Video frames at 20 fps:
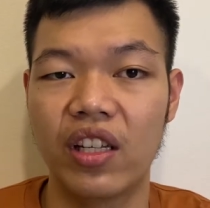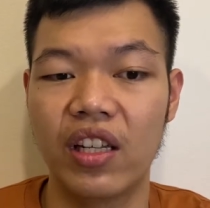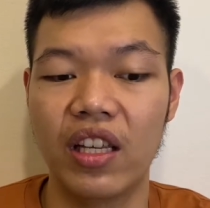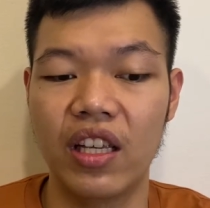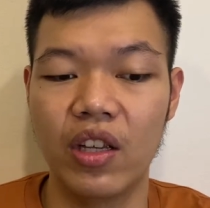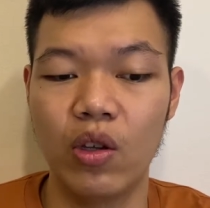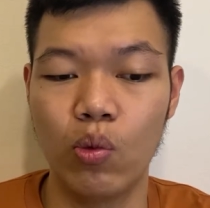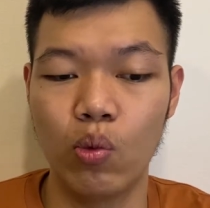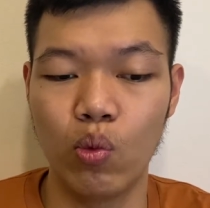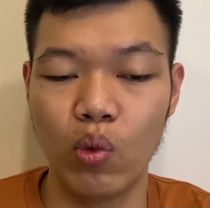
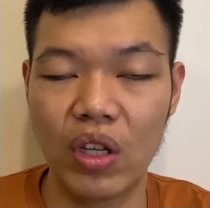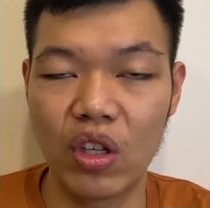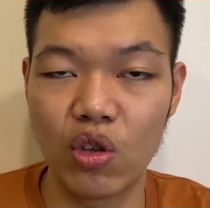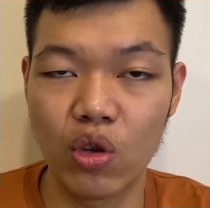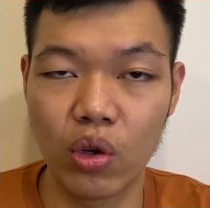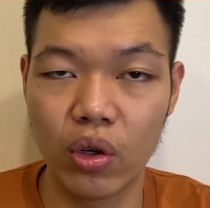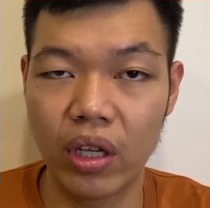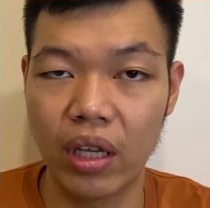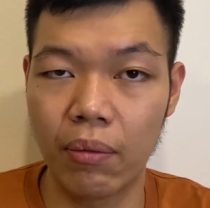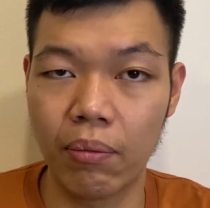
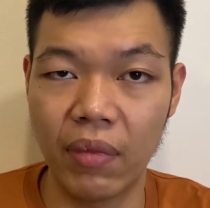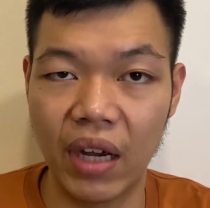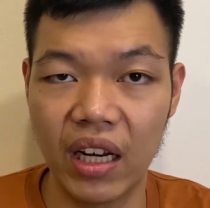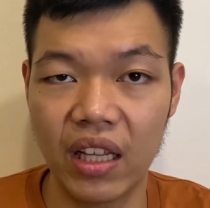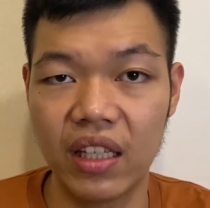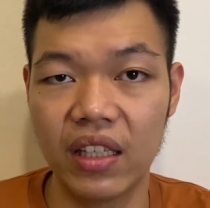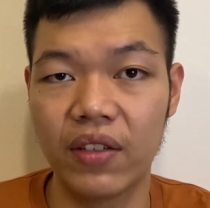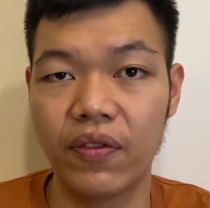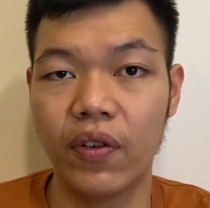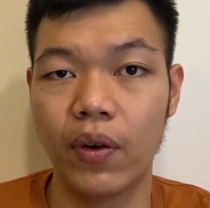withdraw their
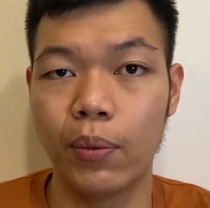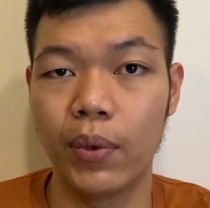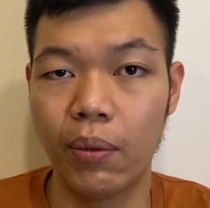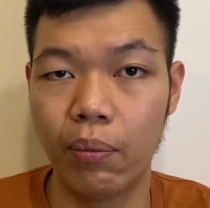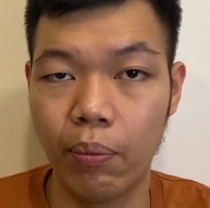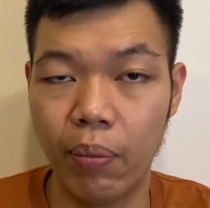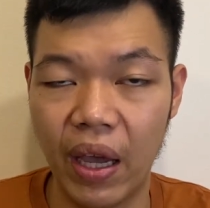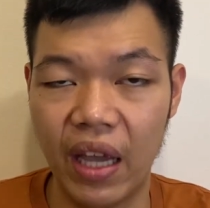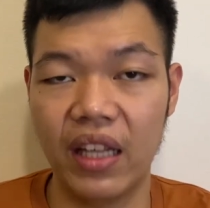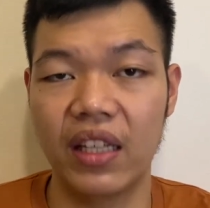monies from the
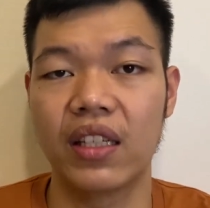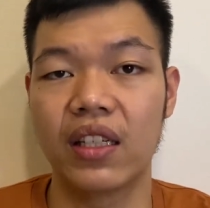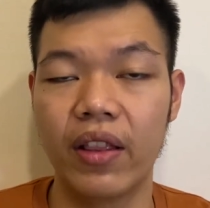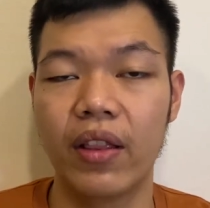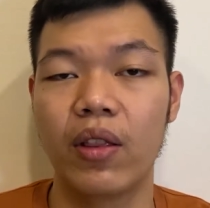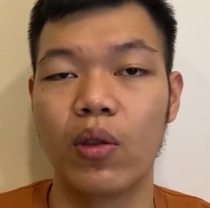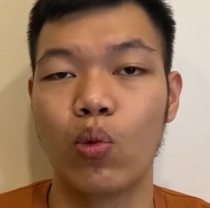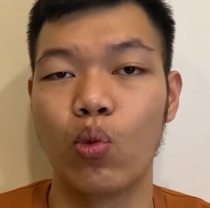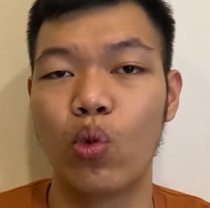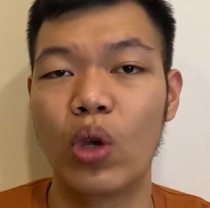banks,
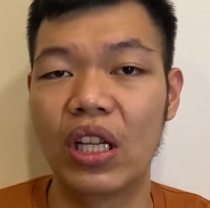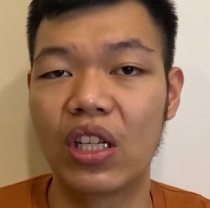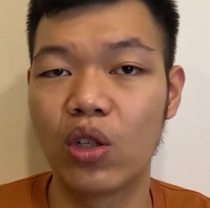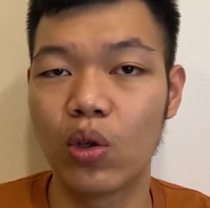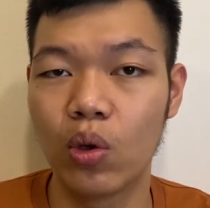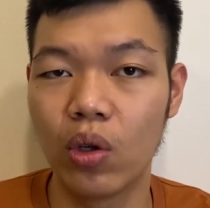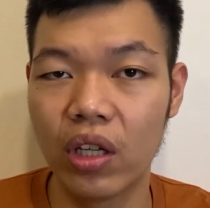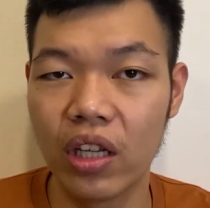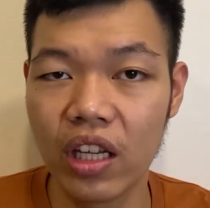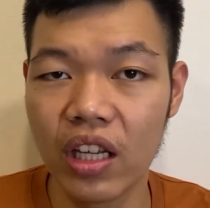which
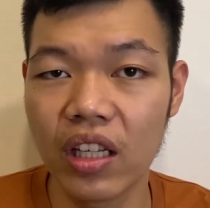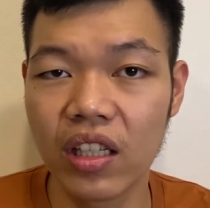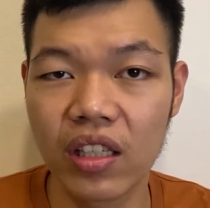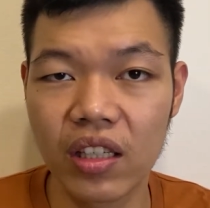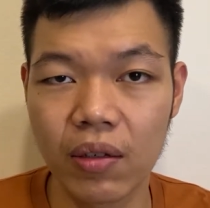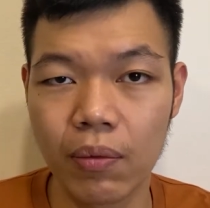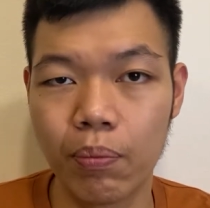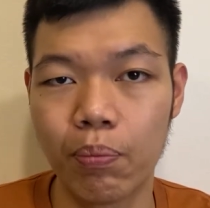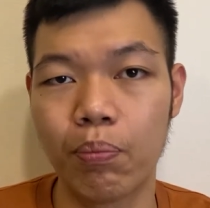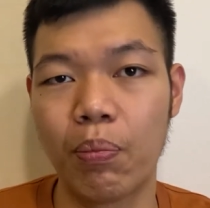is
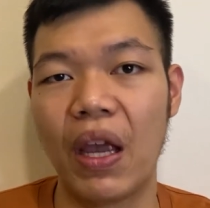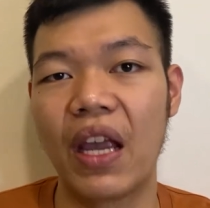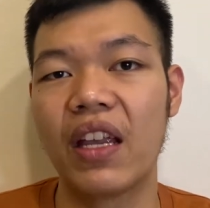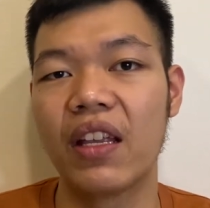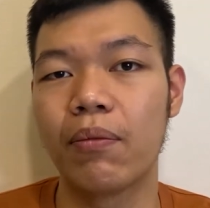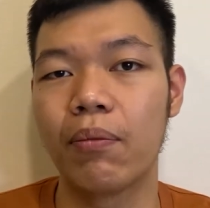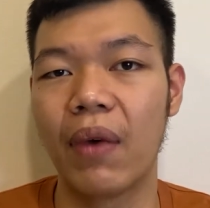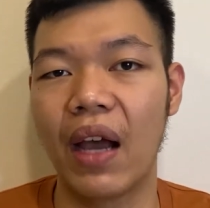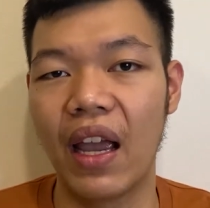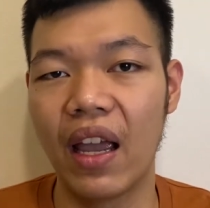
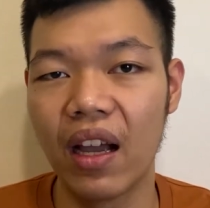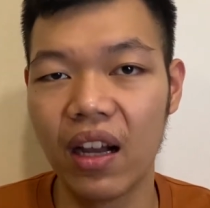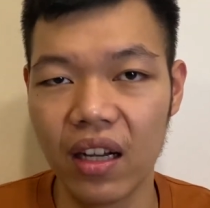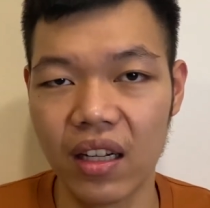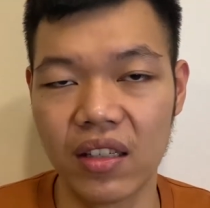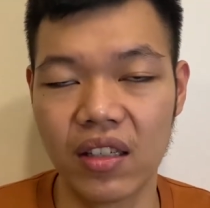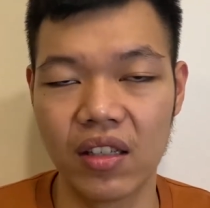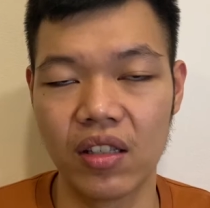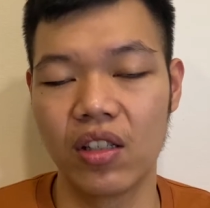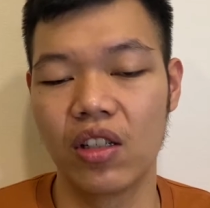paid by
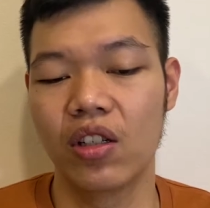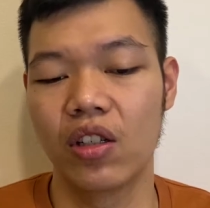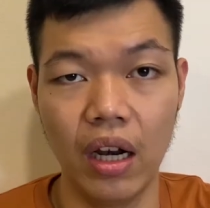us.